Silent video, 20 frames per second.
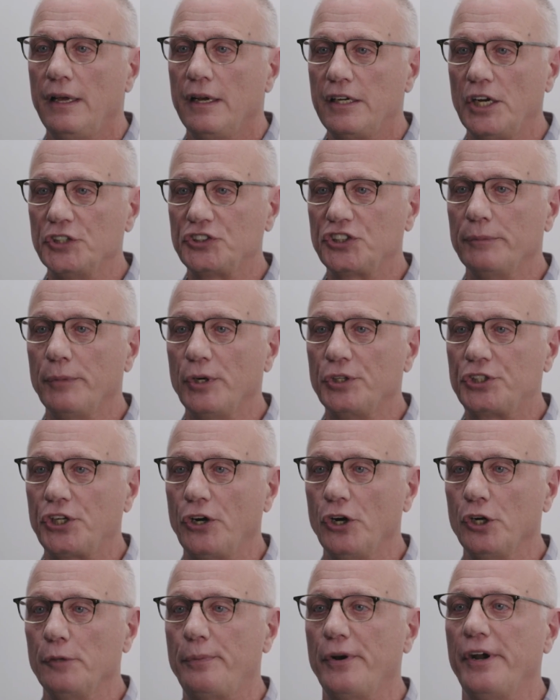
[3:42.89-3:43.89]
Customer
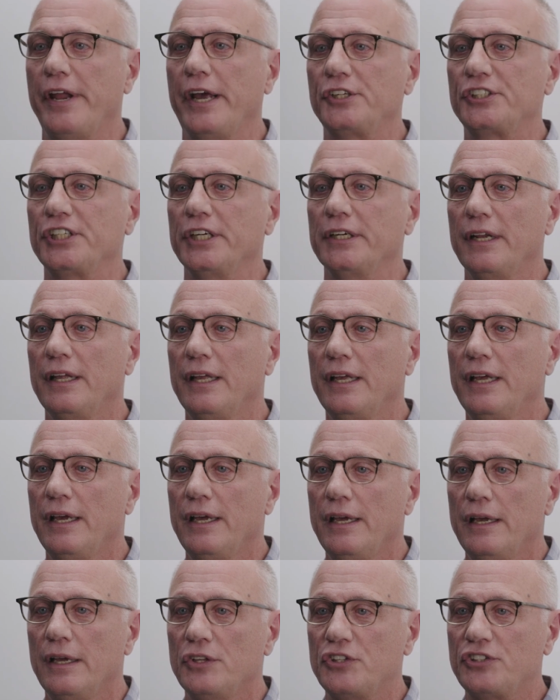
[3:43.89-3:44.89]
churn prediction.
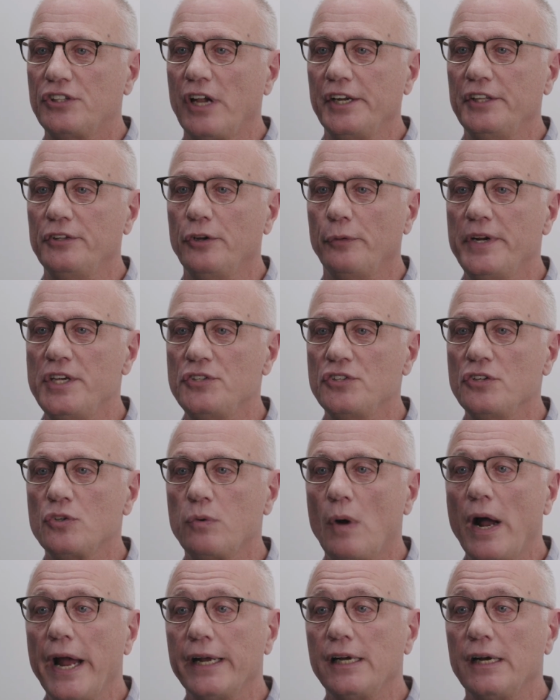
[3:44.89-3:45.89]
Study the reasons
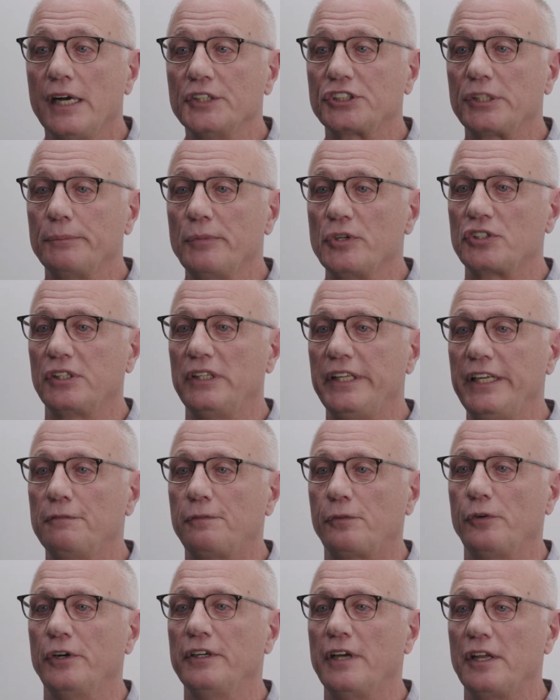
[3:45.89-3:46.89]
why customers
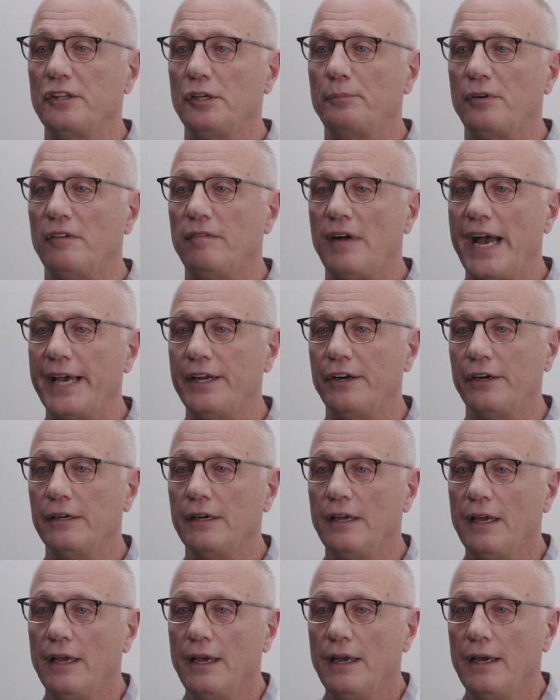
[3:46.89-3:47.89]
leave for another
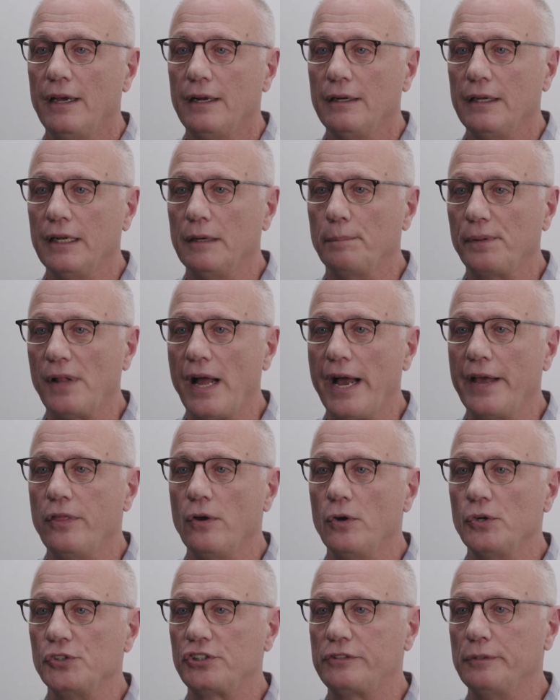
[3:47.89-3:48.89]
provider and apply
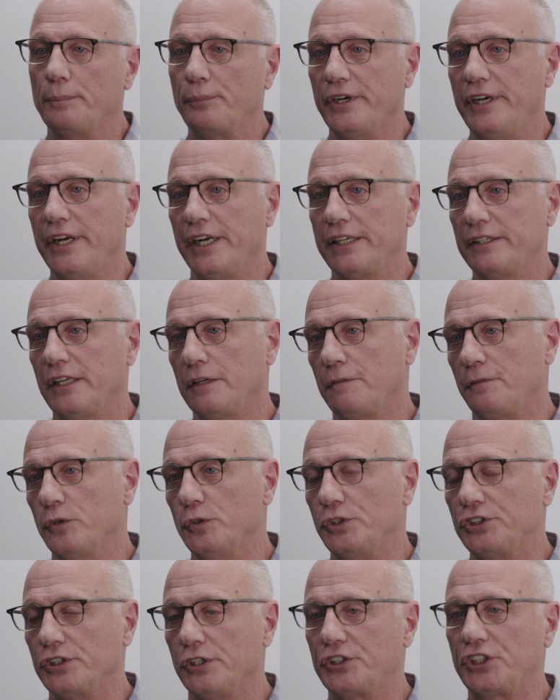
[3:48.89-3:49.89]
those to predicting
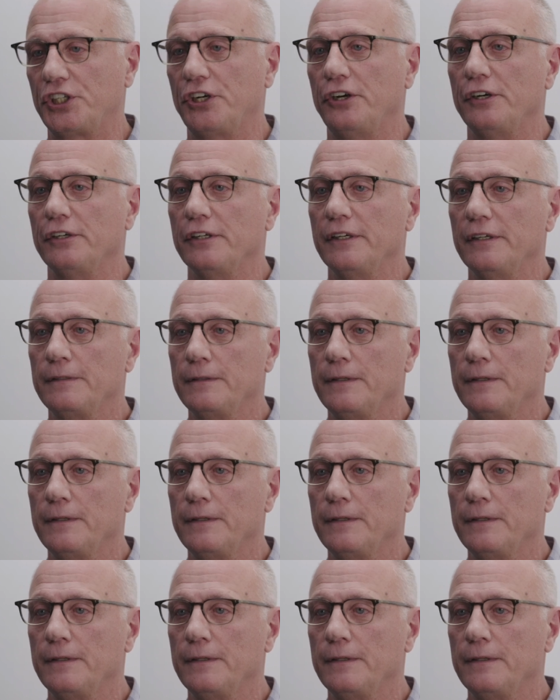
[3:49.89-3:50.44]
future churn.